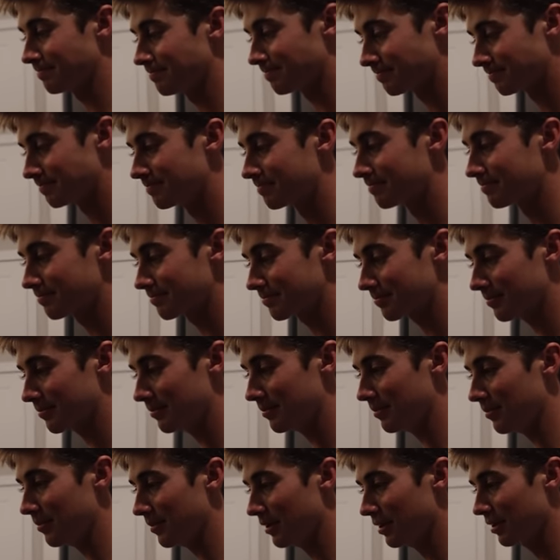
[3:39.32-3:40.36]
to the post
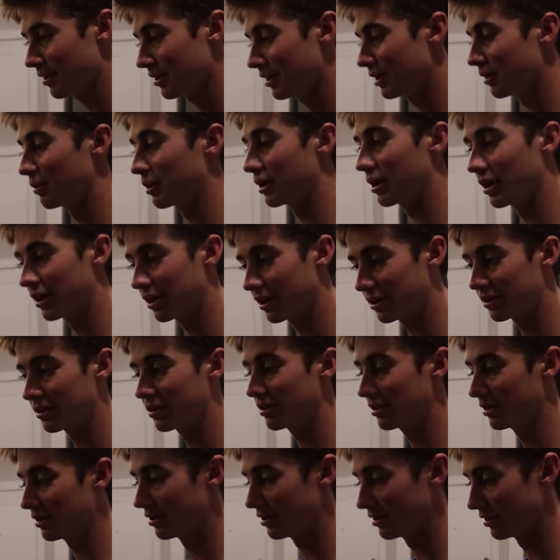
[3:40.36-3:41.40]
screen. Yeah, we gotta get
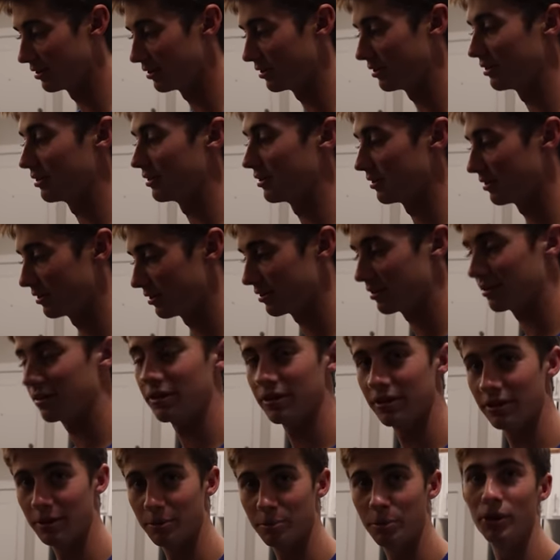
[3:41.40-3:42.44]
to the
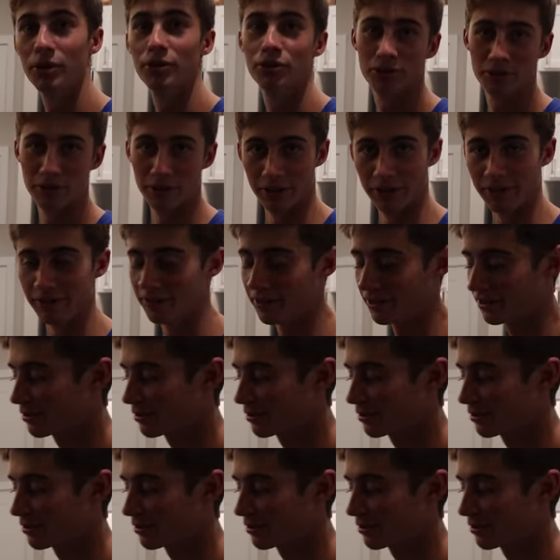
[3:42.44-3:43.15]
the post screen.